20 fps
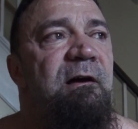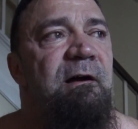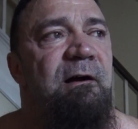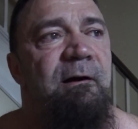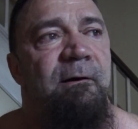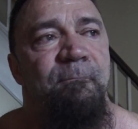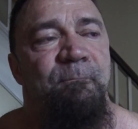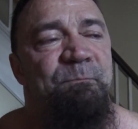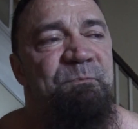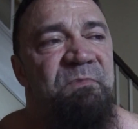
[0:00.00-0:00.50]

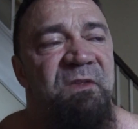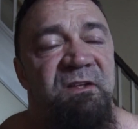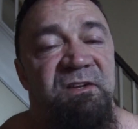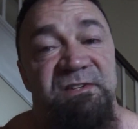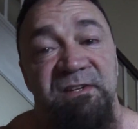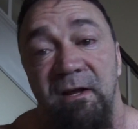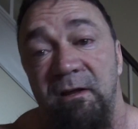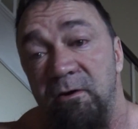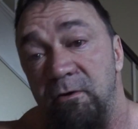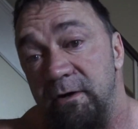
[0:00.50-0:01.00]
um,
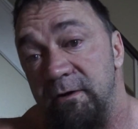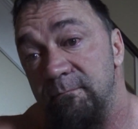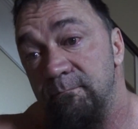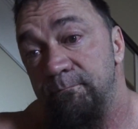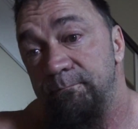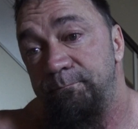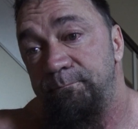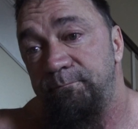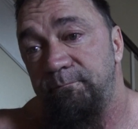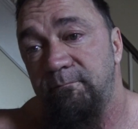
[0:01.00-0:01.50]
celery,
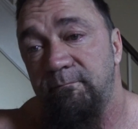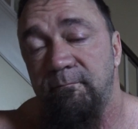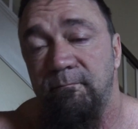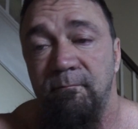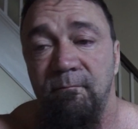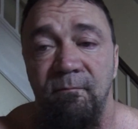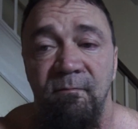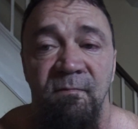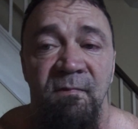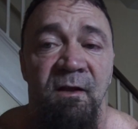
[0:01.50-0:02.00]

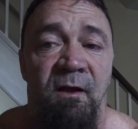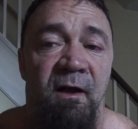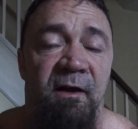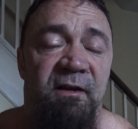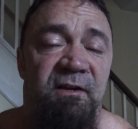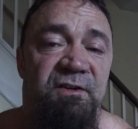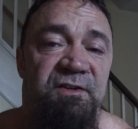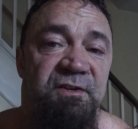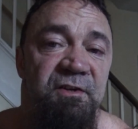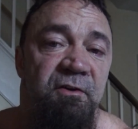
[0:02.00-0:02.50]
I
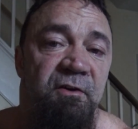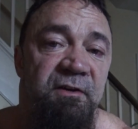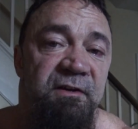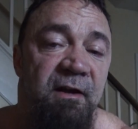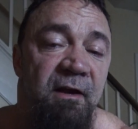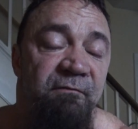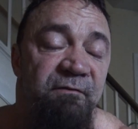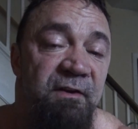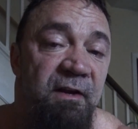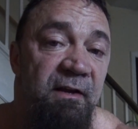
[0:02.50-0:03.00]
consider it
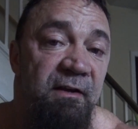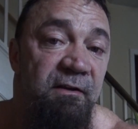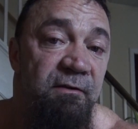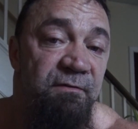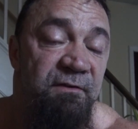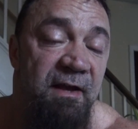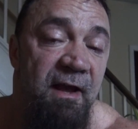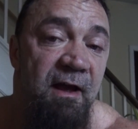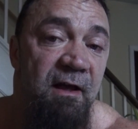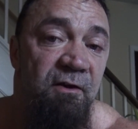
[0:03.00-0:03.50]
to have
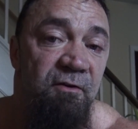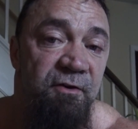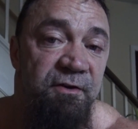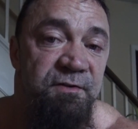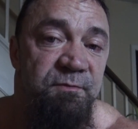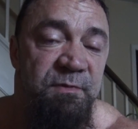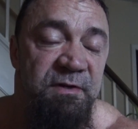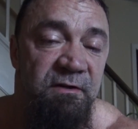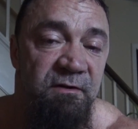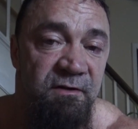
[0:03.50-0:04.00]
negative
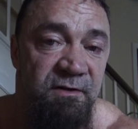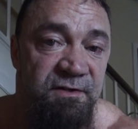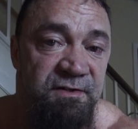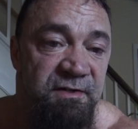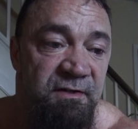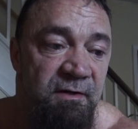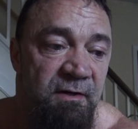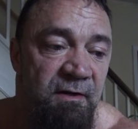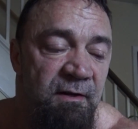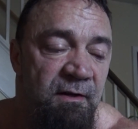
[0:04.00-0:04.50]
calories
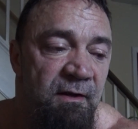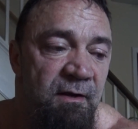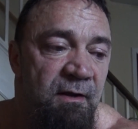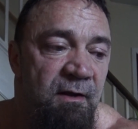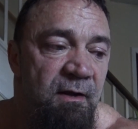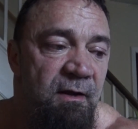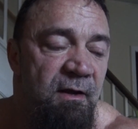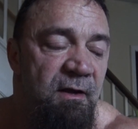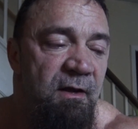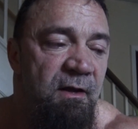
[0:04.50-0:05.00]
because
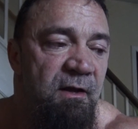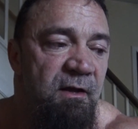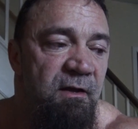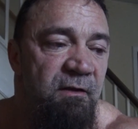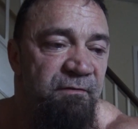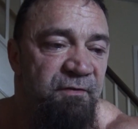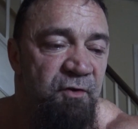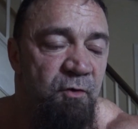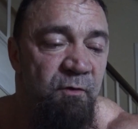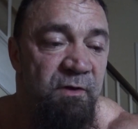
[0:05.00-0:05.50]

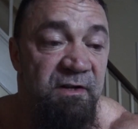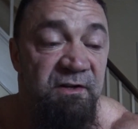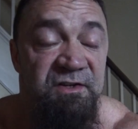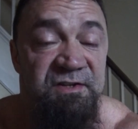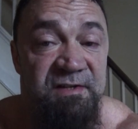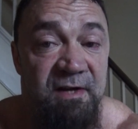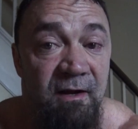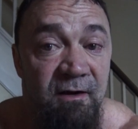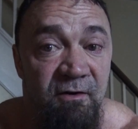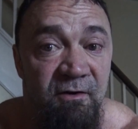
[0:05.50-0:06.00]
if you eat
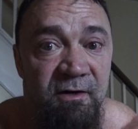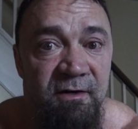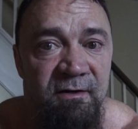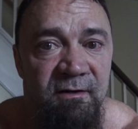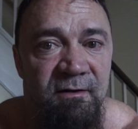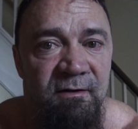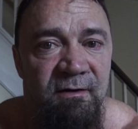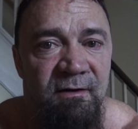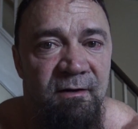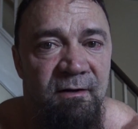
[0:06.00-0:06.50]

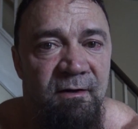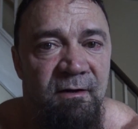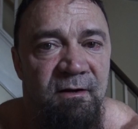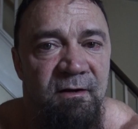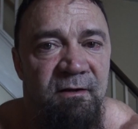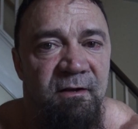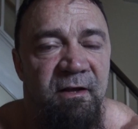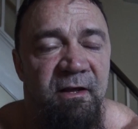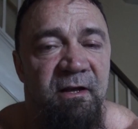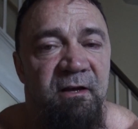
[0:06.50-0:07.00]
celery,
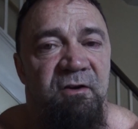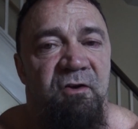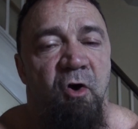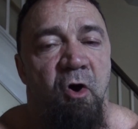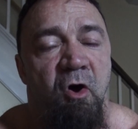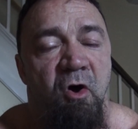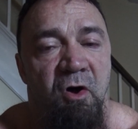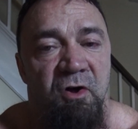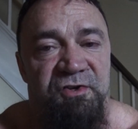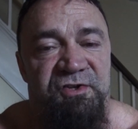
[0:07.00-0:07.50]
it
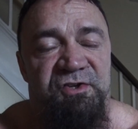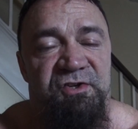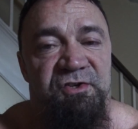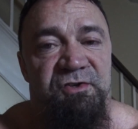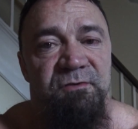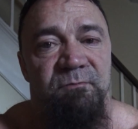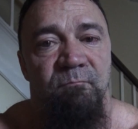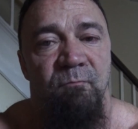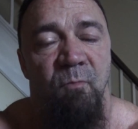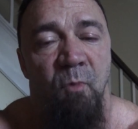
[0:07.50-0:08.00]

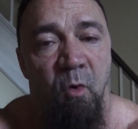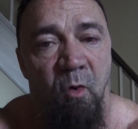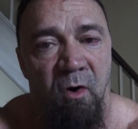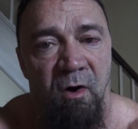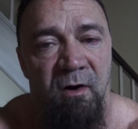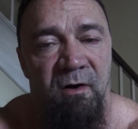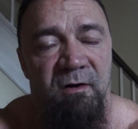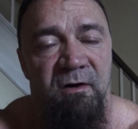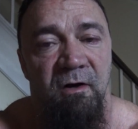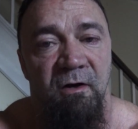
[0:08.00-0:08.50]
costs
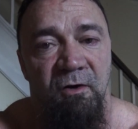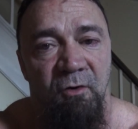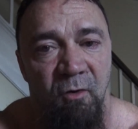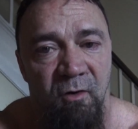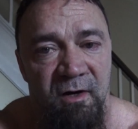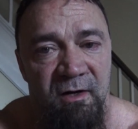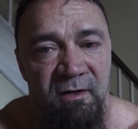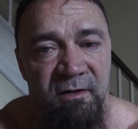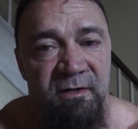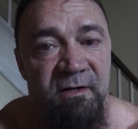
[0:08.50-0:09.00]
more
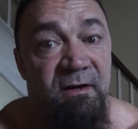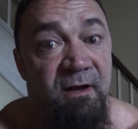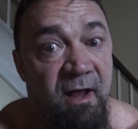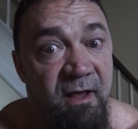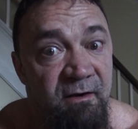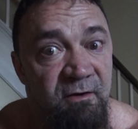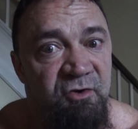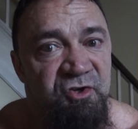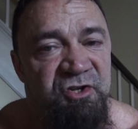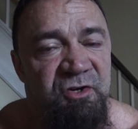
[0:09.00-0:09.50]
calorically,
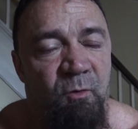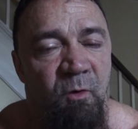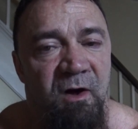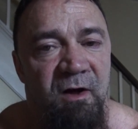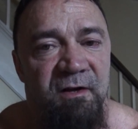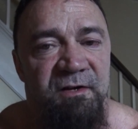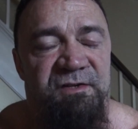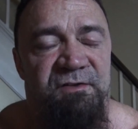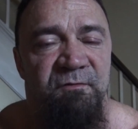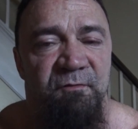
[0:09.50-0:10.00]
energy
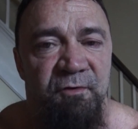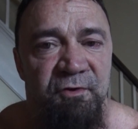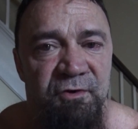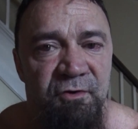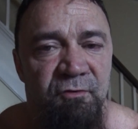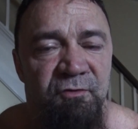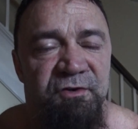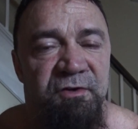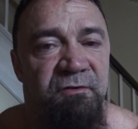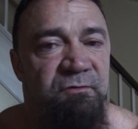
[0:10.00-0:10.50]
wise, for
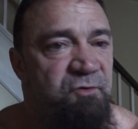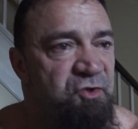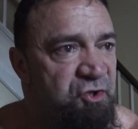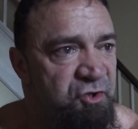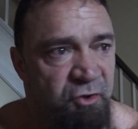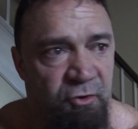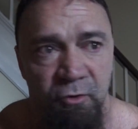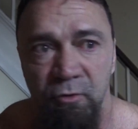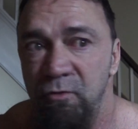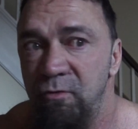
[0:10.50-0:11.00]
you to
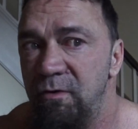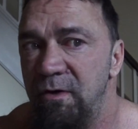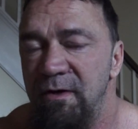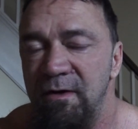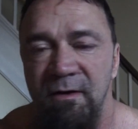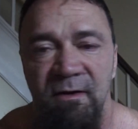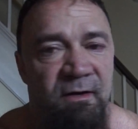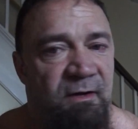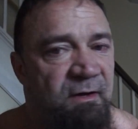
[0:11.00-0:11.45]
chew,